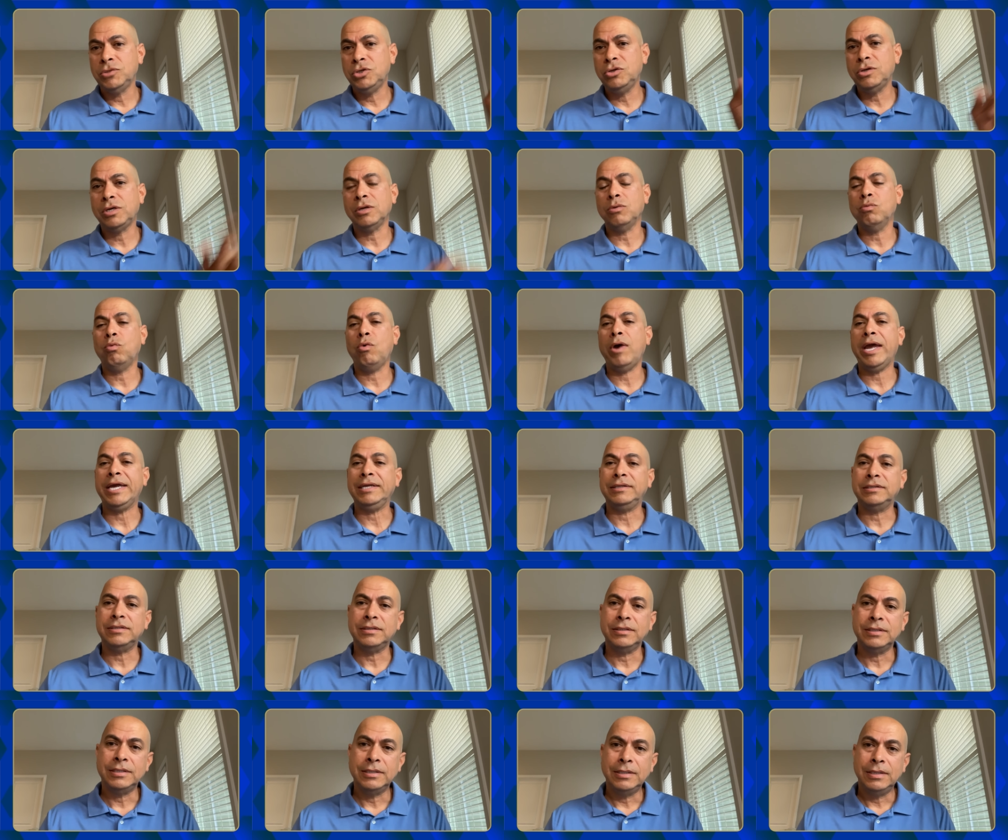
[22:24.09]
You can
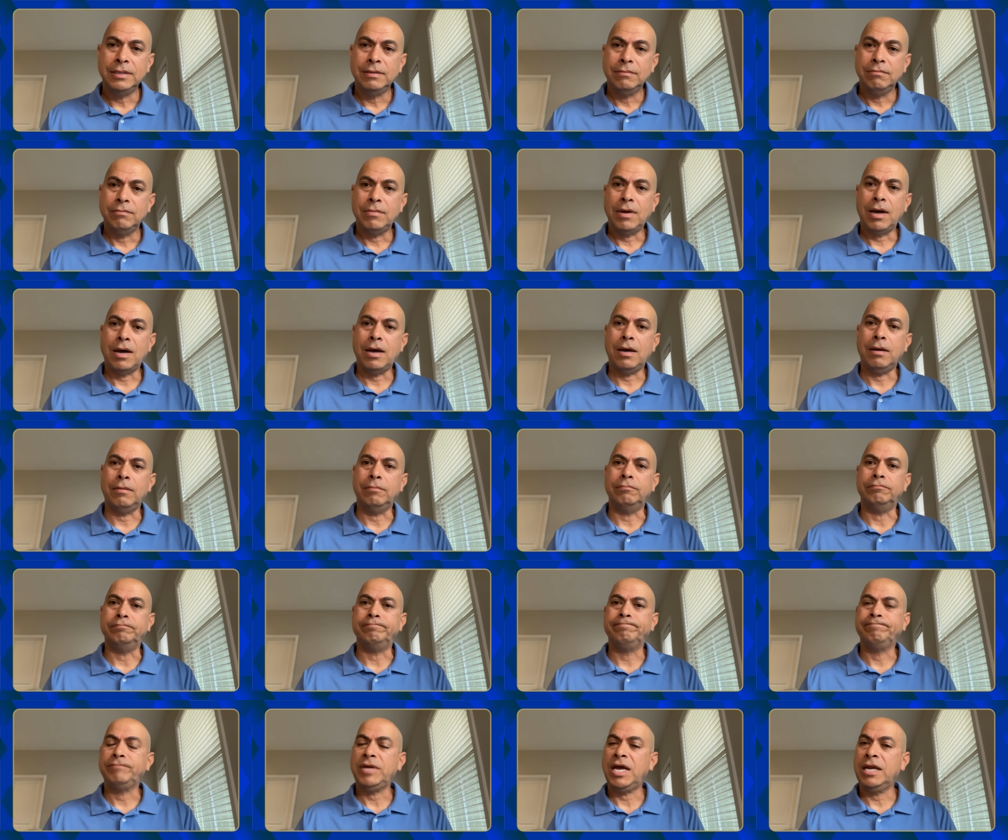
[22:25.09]
wait,
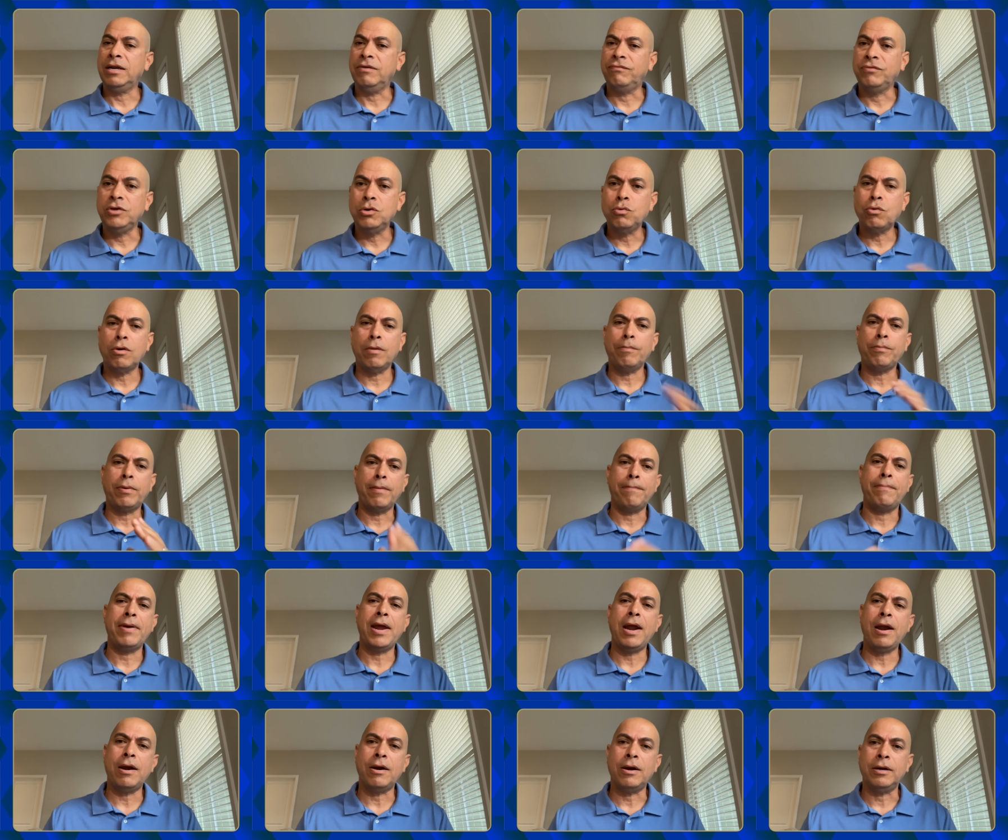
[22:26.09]
and if you weren't
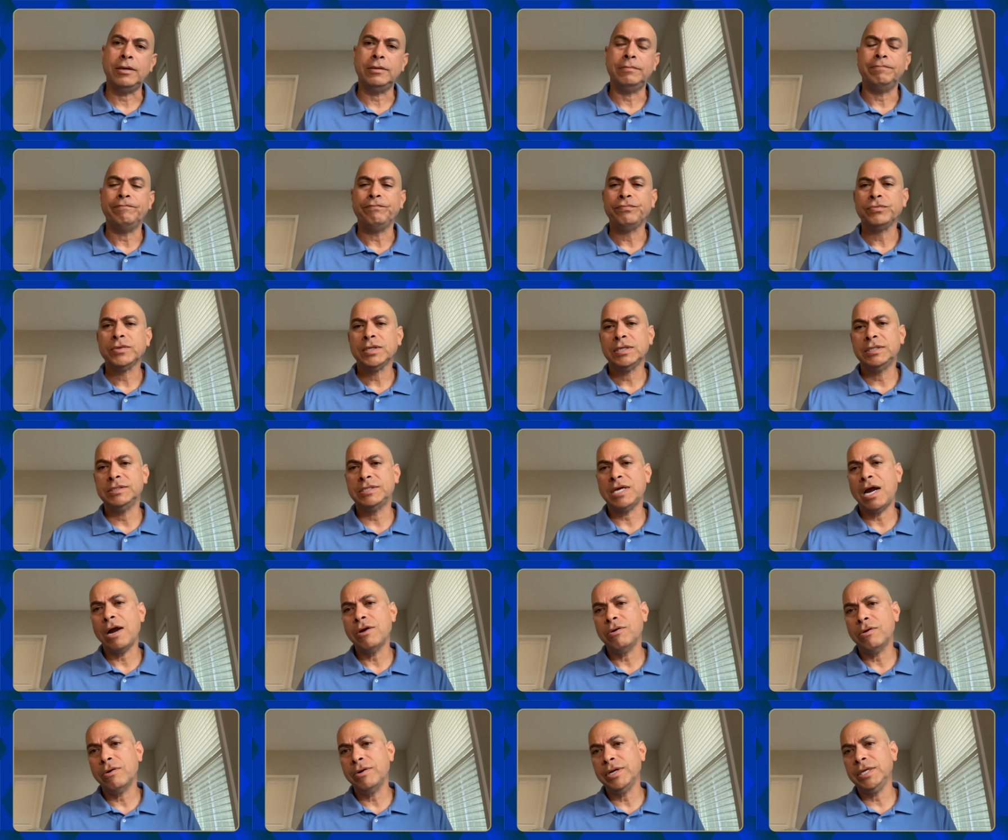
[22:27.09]
prepared, because
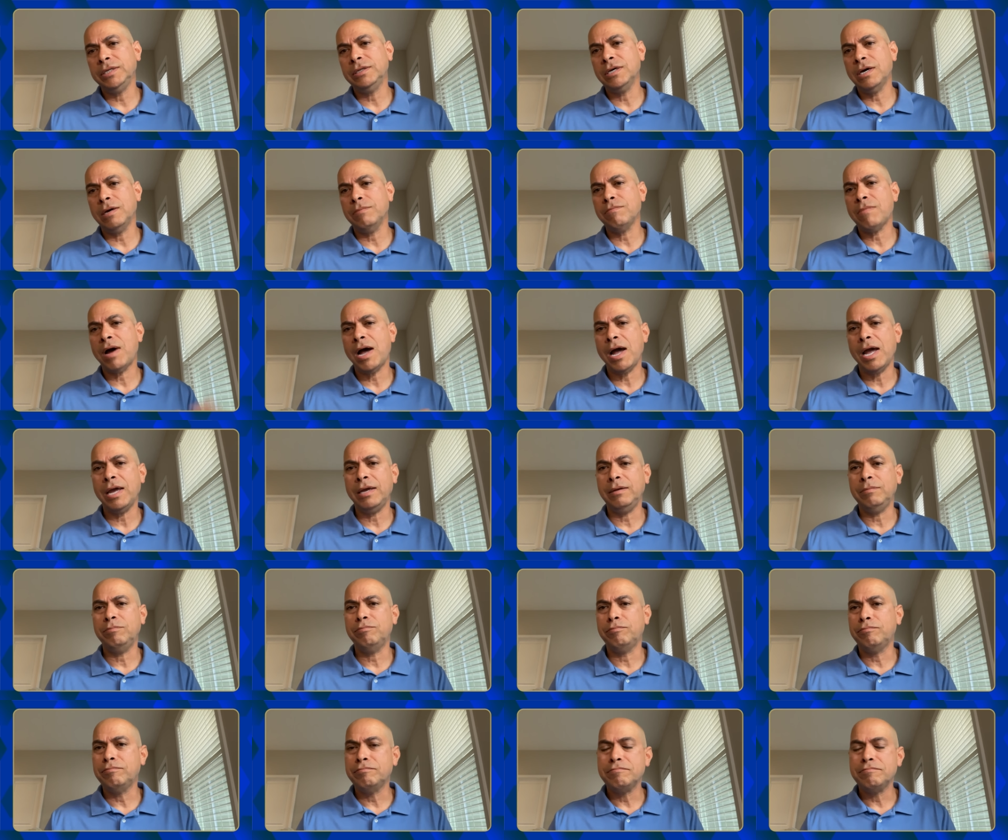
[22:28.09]
I had already done my